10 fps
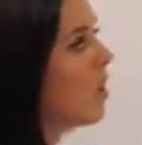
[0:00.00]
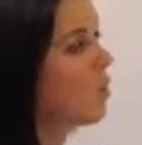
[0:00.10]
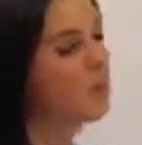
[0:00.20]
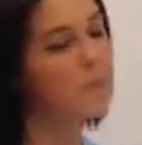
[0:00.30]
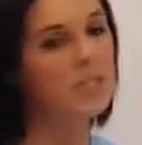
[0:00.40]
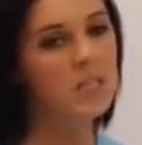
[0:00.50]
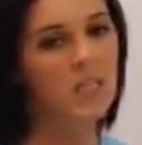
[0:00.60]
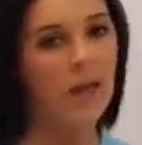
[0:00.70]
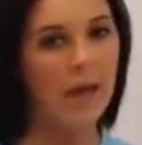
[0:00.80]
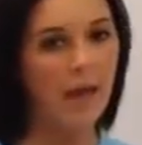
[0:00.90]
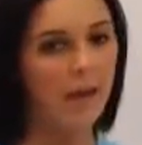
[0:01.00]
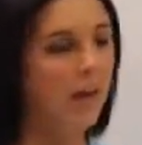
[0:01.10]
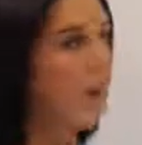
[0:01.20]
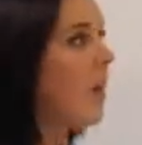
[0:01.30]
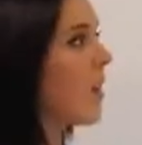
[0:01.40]
which means that
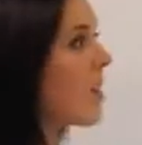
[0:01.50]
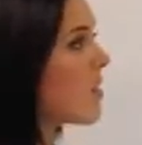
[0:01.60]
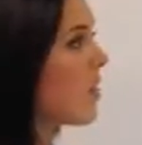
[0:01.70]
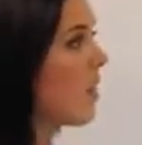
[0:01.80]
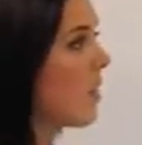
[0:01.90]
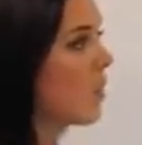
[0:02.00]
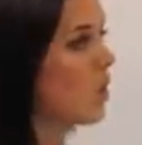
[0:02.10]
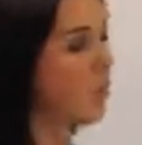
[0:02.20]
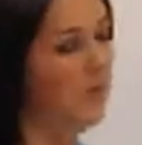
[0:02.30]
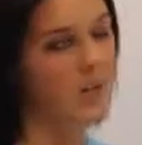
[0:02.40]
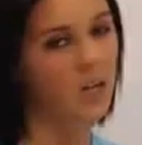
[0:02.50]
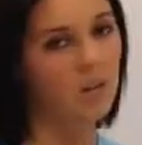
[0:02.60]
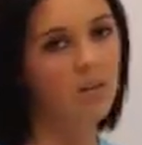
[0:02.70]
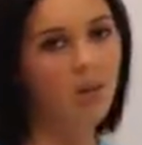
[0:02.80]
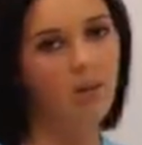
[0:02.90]
a is in the domain
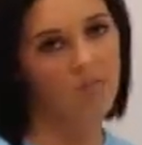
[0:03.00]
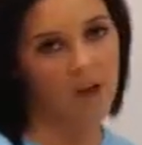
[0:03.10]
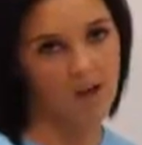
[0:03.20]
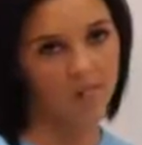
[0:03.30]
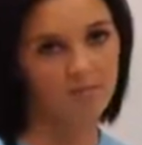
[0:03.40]
of f.